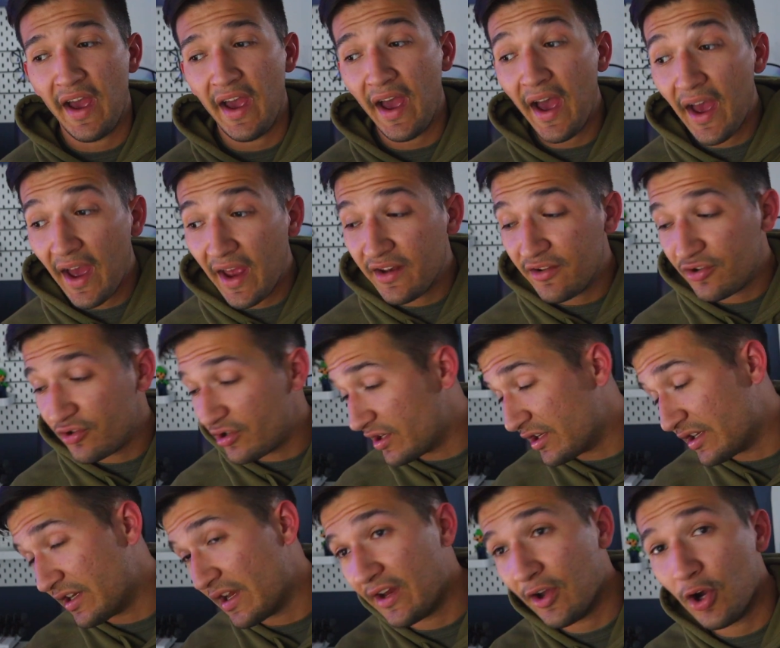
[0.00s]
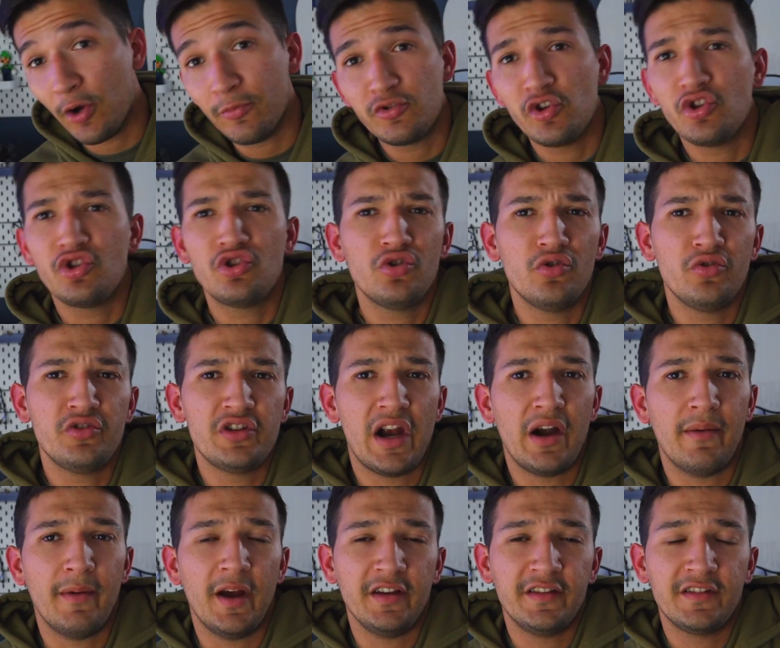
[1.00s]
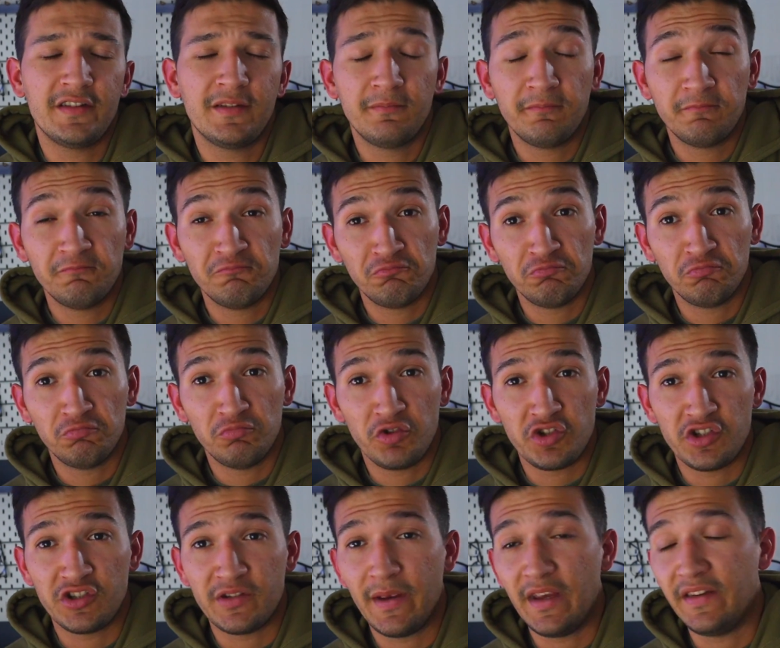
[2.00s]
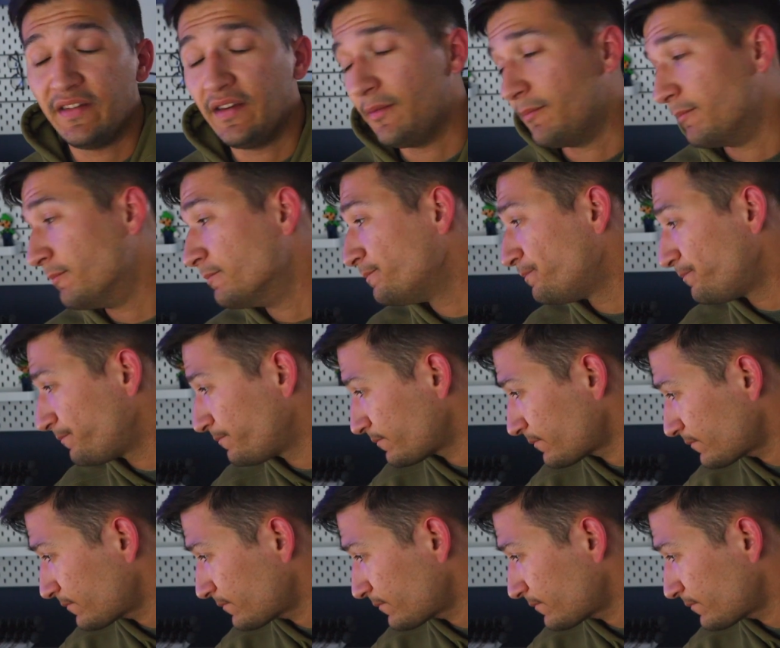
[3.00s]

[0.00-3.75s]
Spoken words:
and you can get it up to 2 terabytes, which is amazing. So the